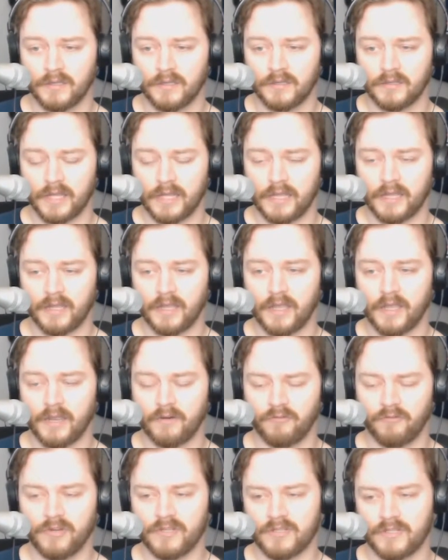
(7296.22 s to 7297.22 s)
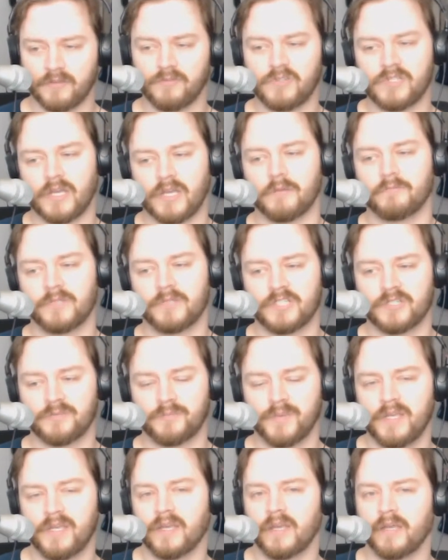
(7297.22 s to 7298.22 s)
like every time we
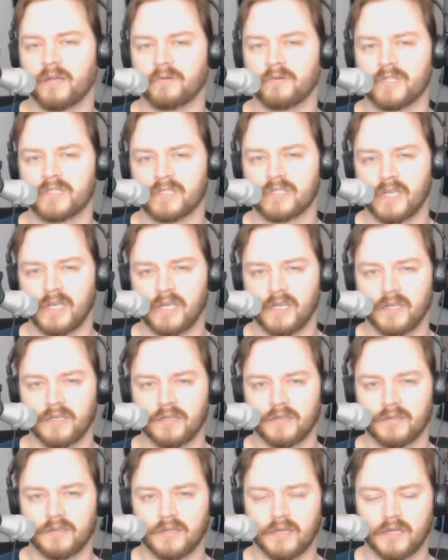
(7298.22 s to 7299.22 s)
speak, I always say,